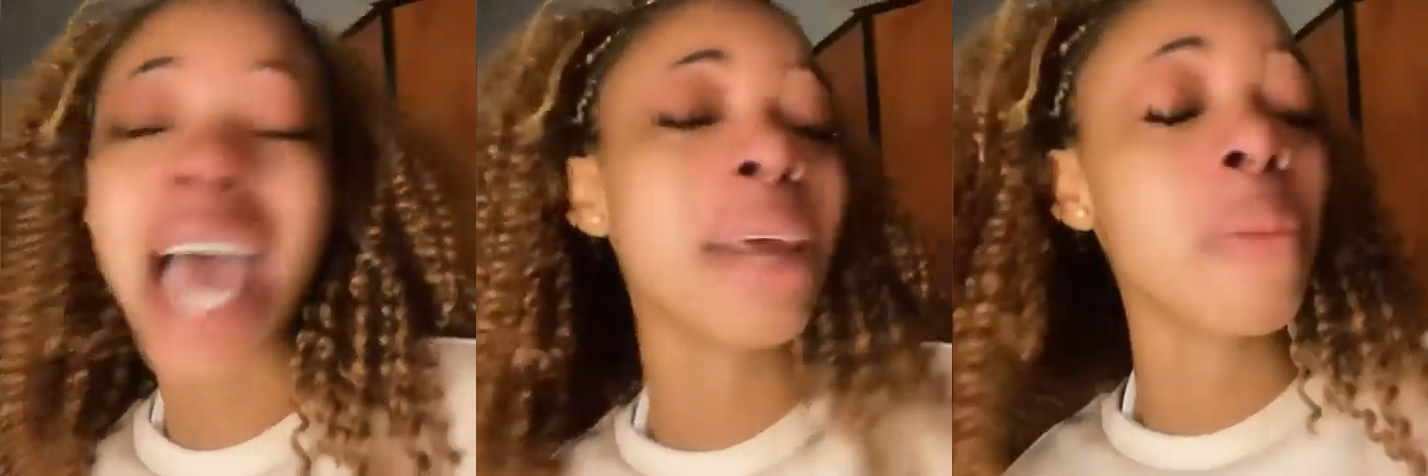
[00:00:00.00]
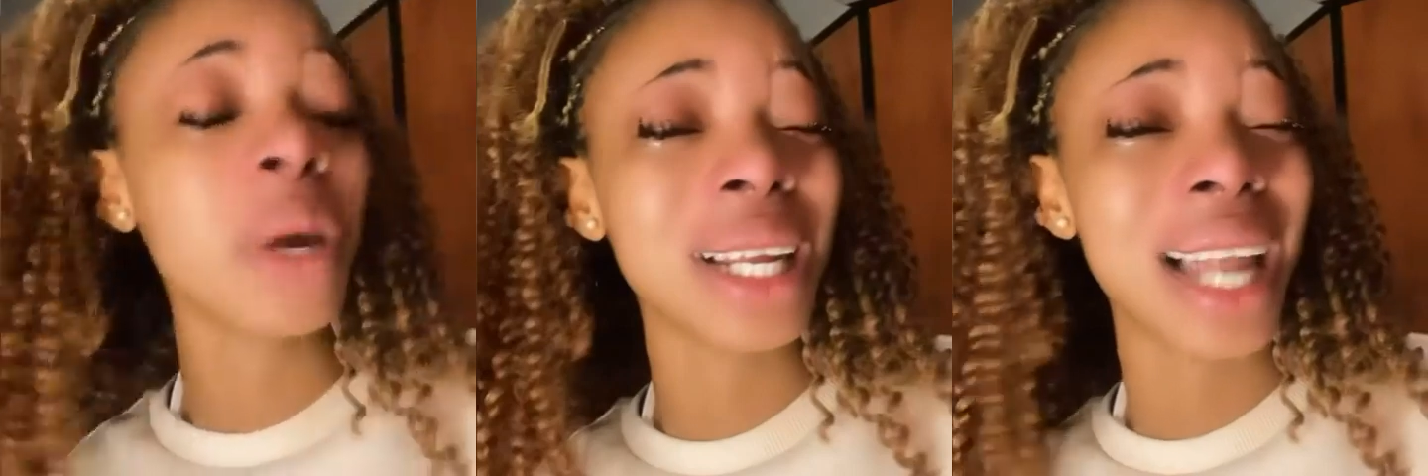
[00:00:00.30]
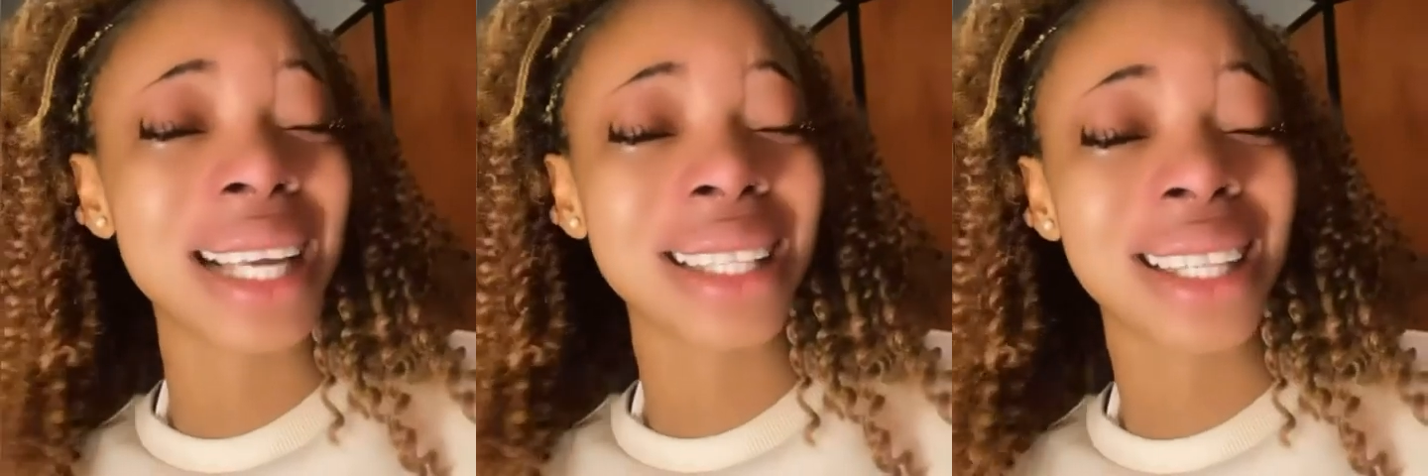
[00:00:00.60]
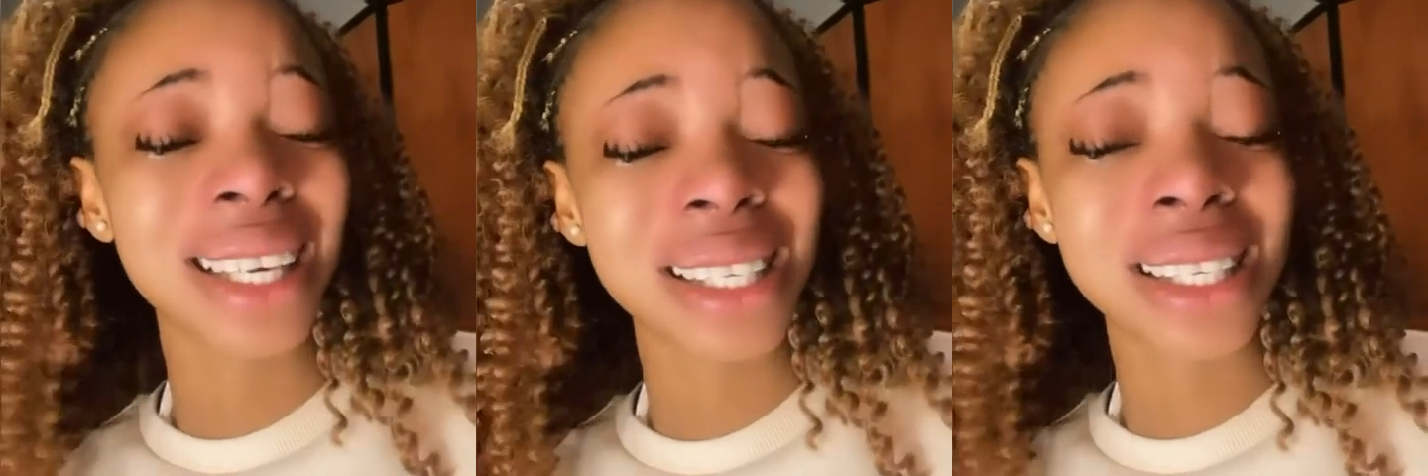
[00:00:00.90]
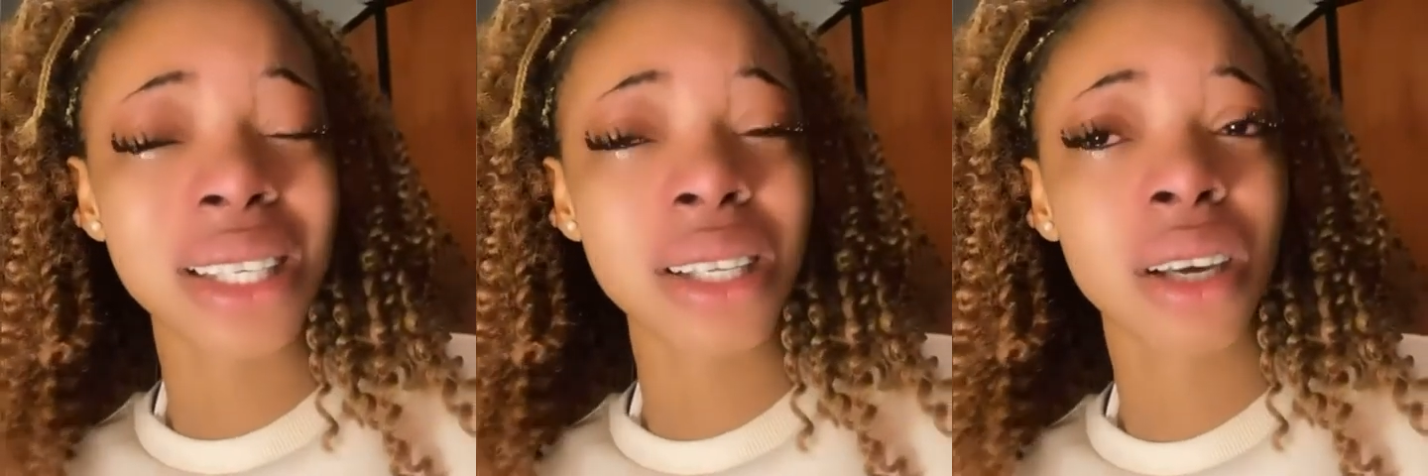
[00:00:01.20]
Early money like
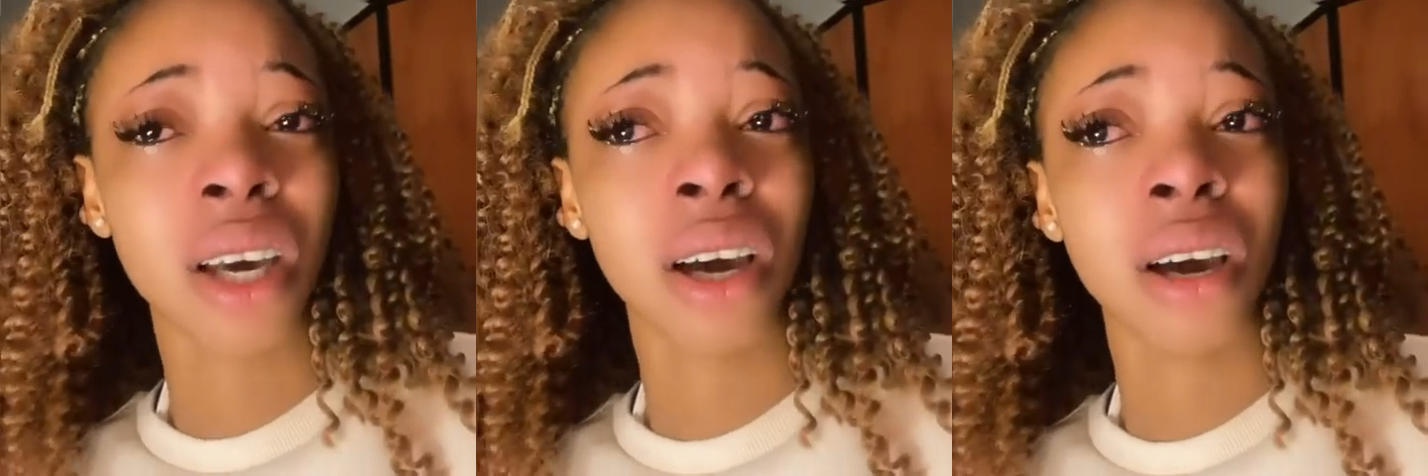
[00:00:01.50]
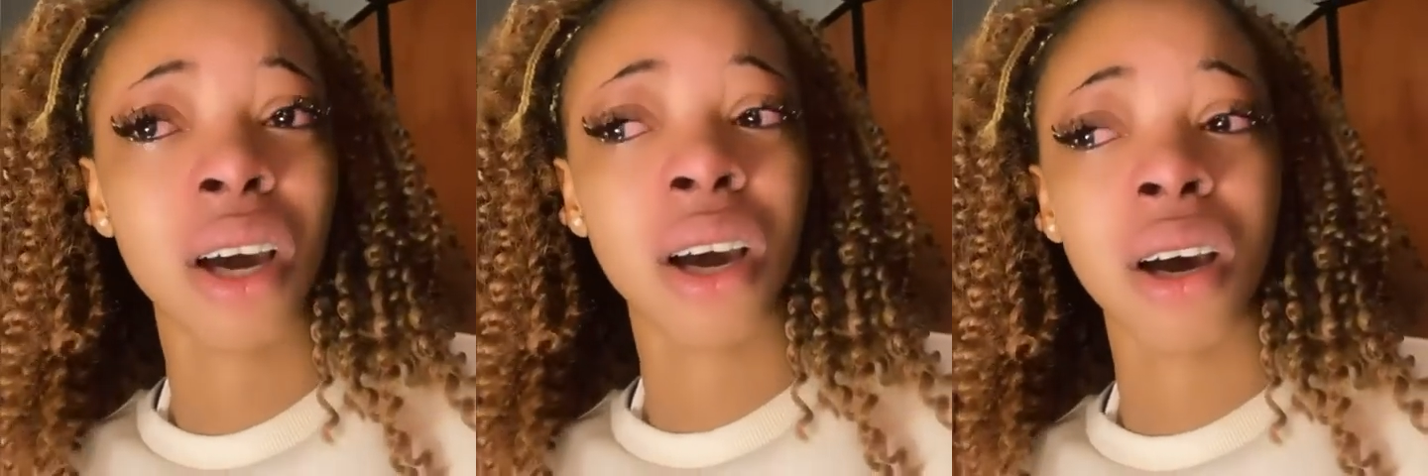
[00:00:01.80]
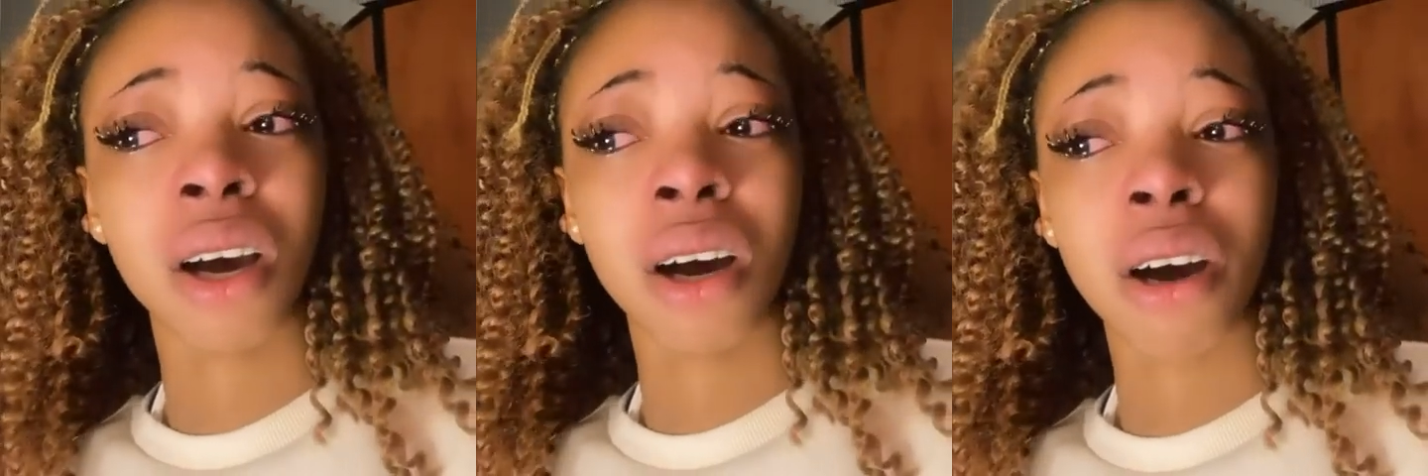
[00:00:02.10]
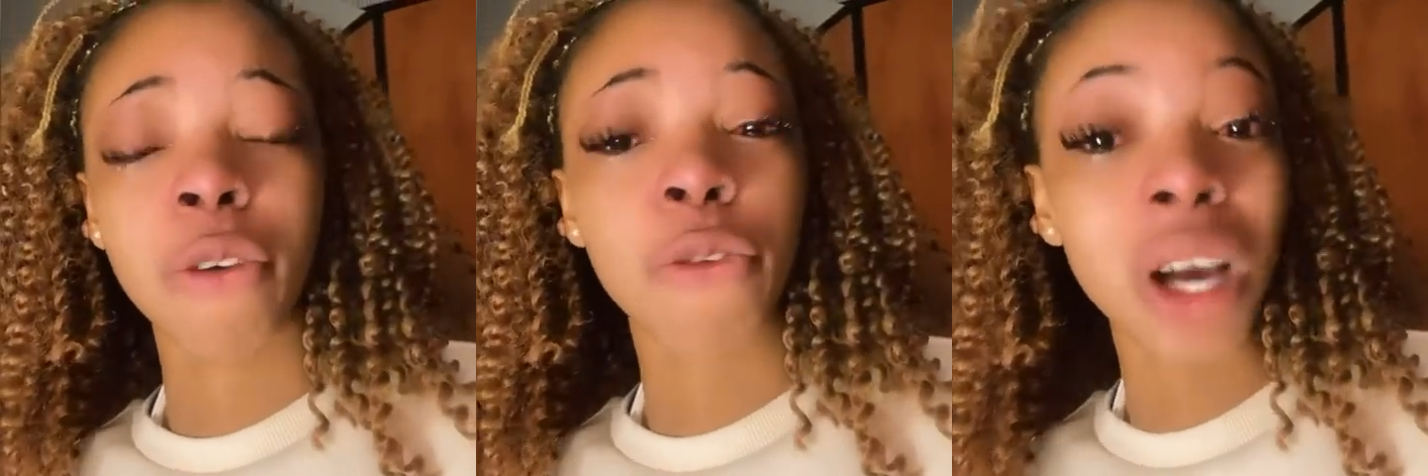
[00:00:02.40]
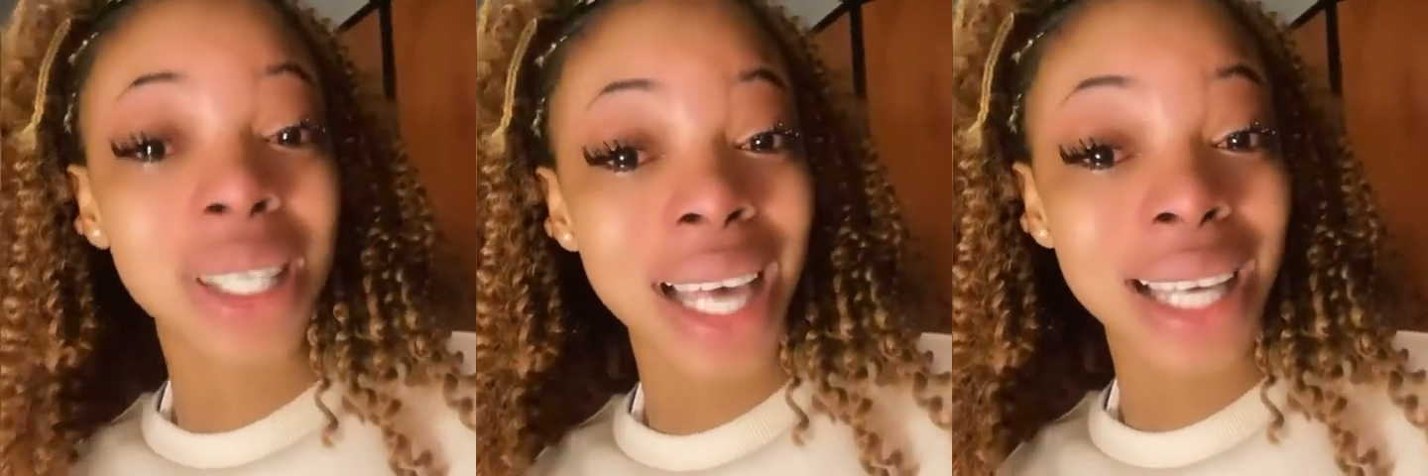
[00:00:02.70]
this,
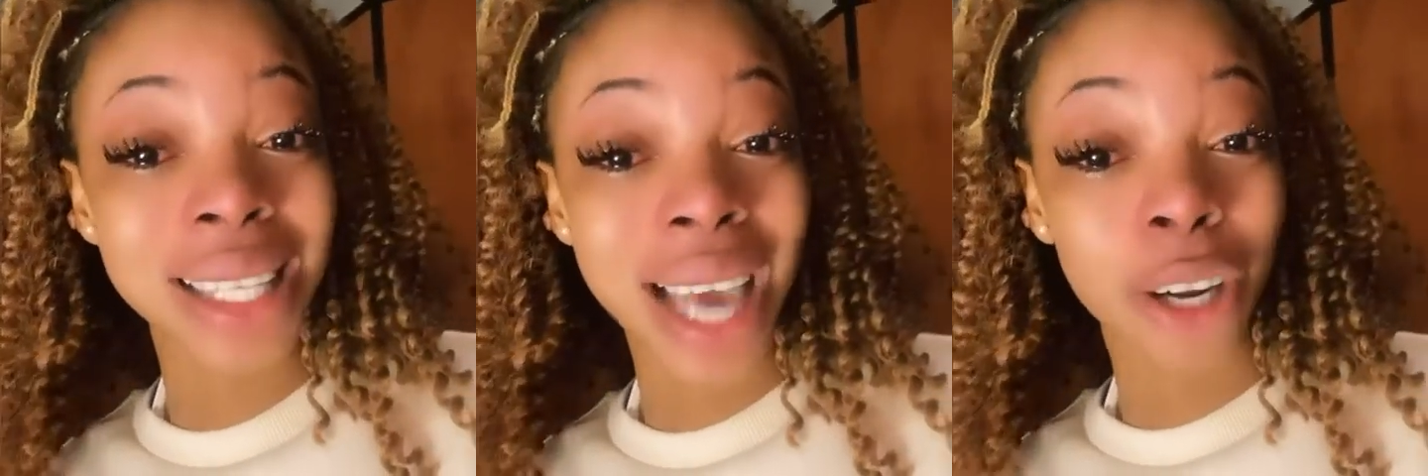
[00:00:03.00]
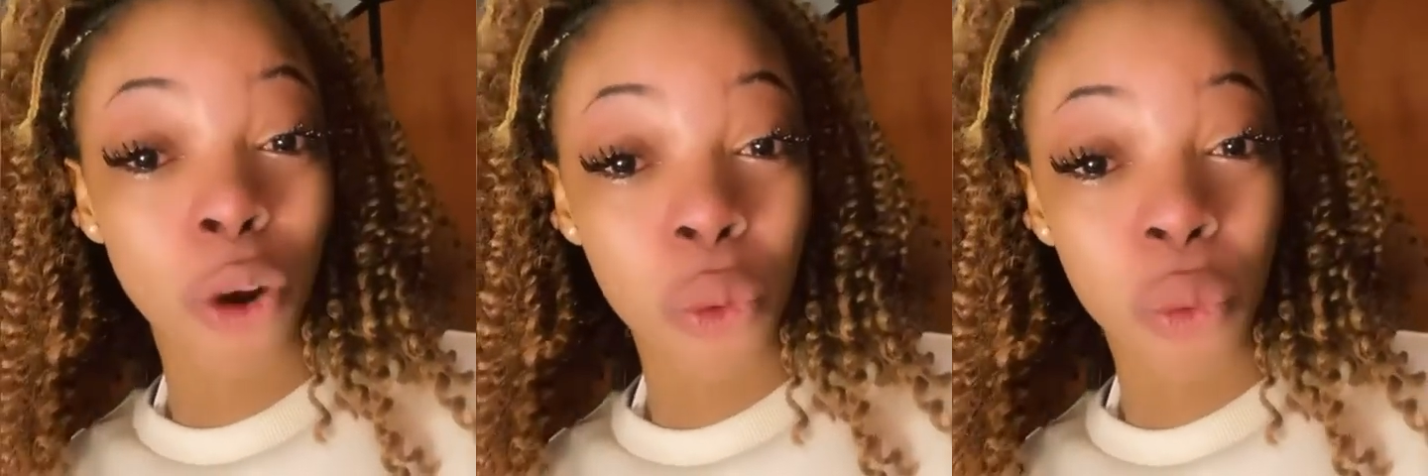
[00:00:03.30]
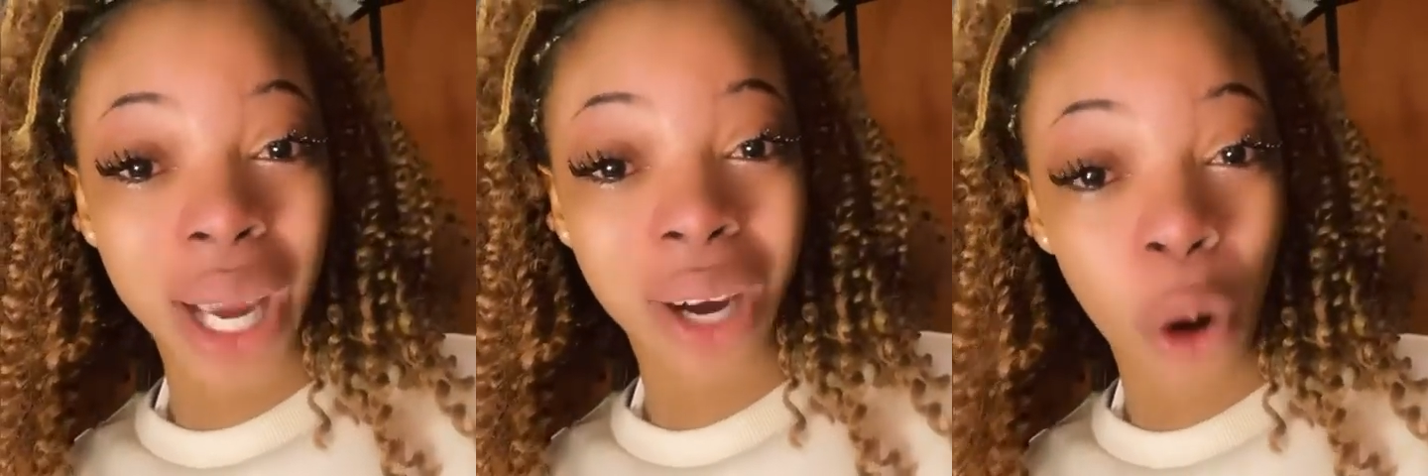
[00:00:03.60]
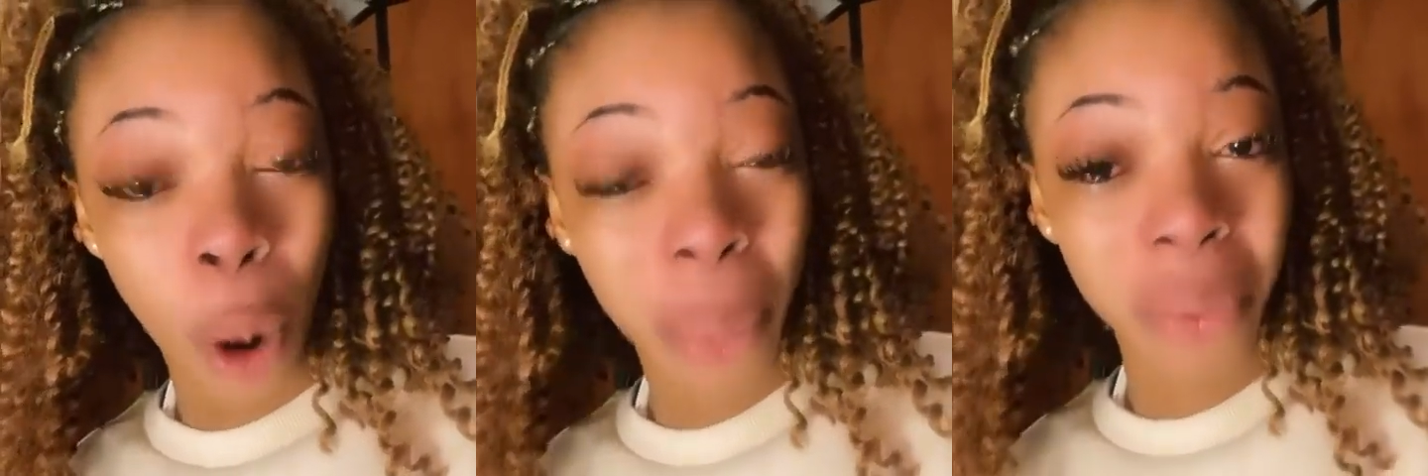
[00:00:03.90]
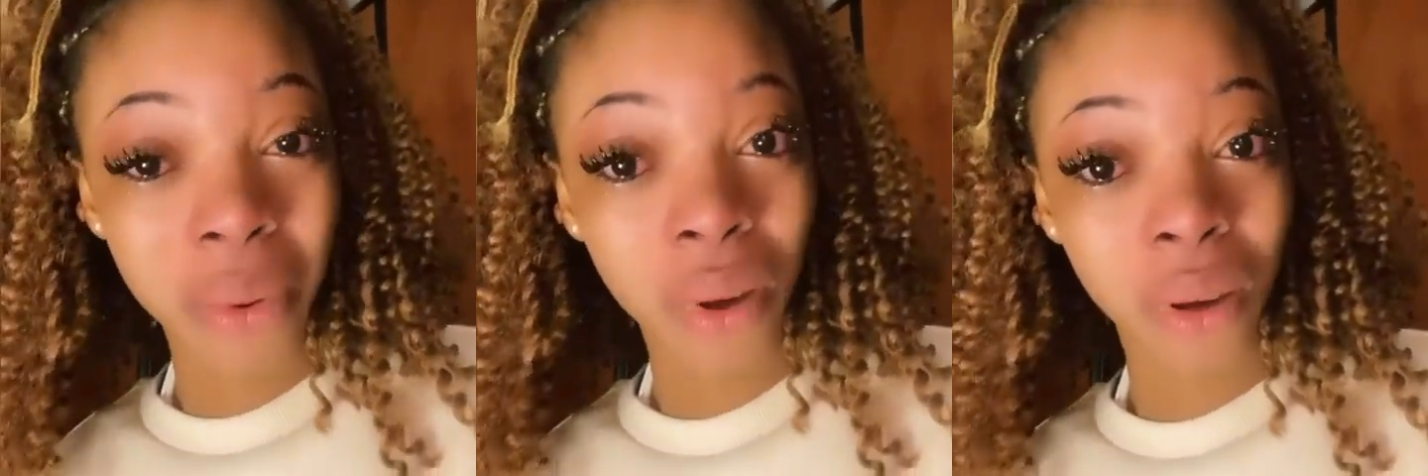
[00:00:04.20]
4:30 I don't wake
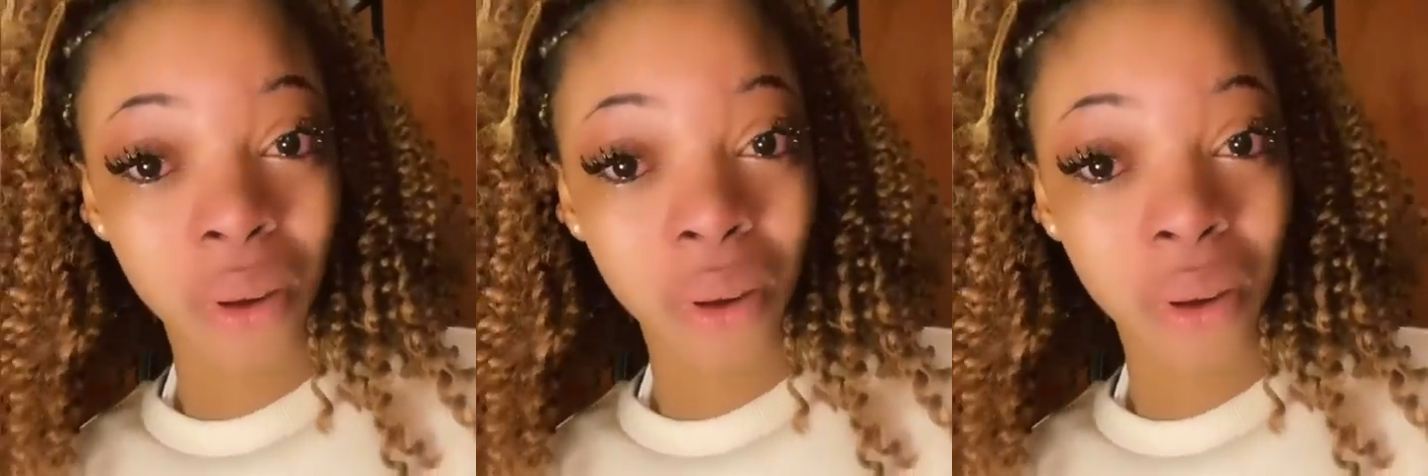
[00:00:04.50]
up.